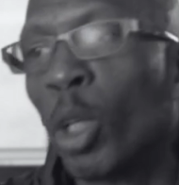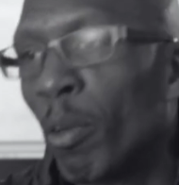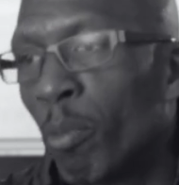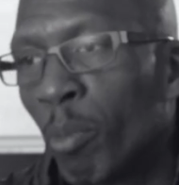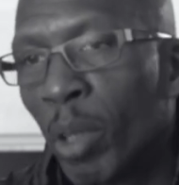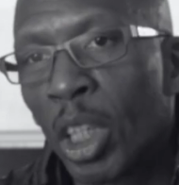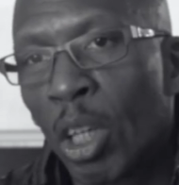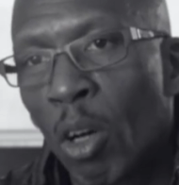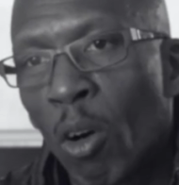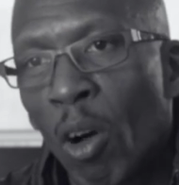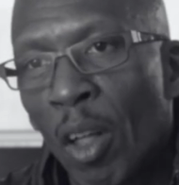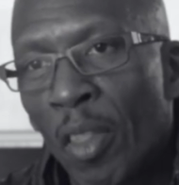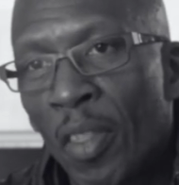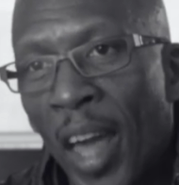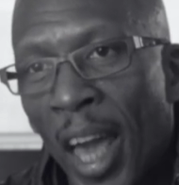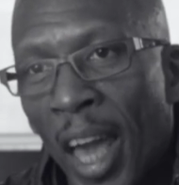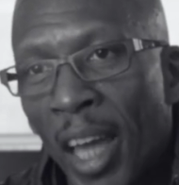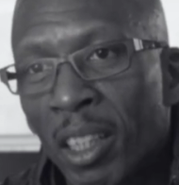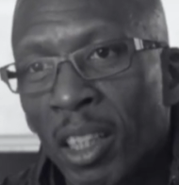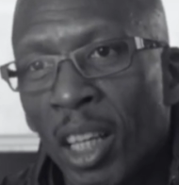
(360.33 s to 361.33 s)
record
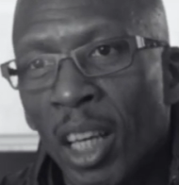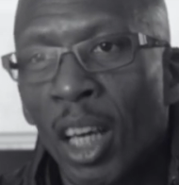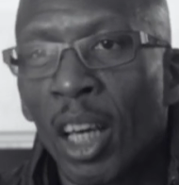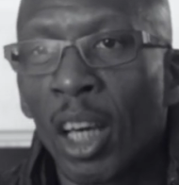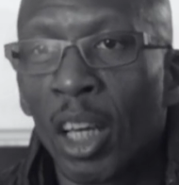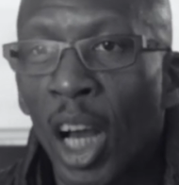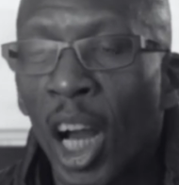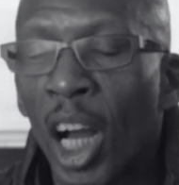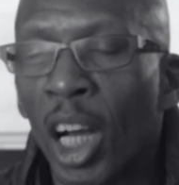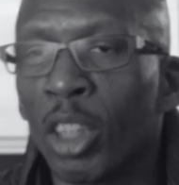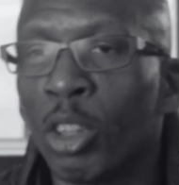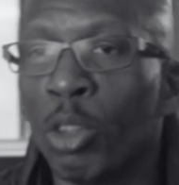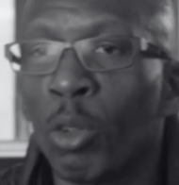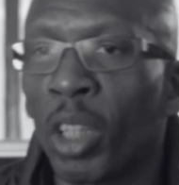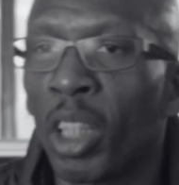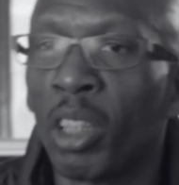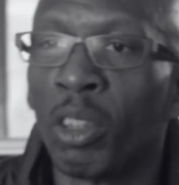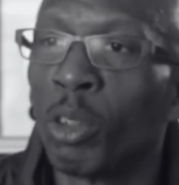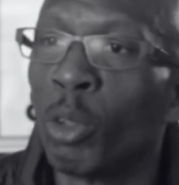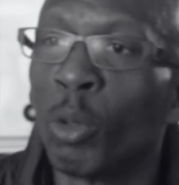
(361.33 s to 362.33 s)
that. You
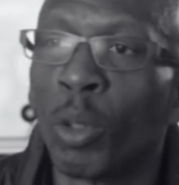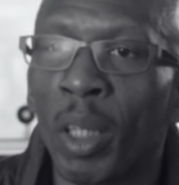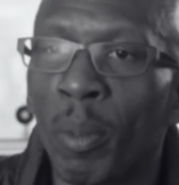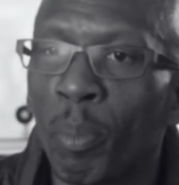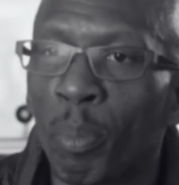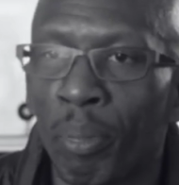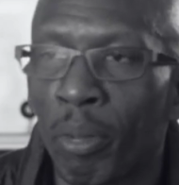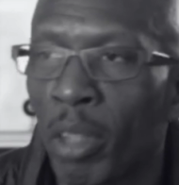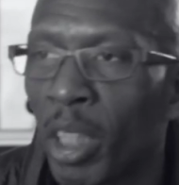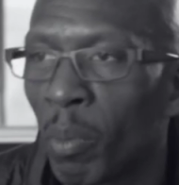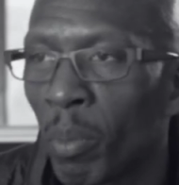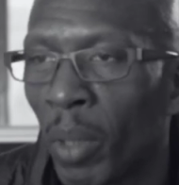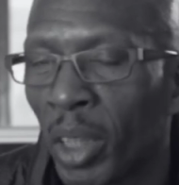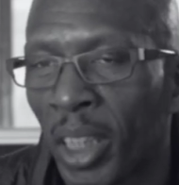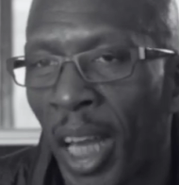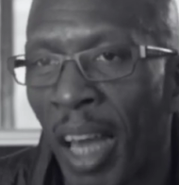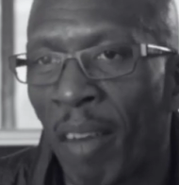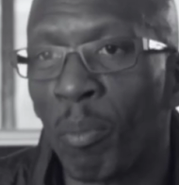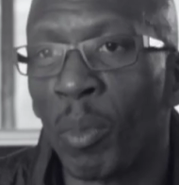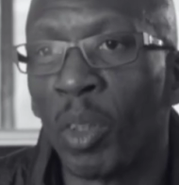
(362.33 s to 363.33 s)
can pretty much have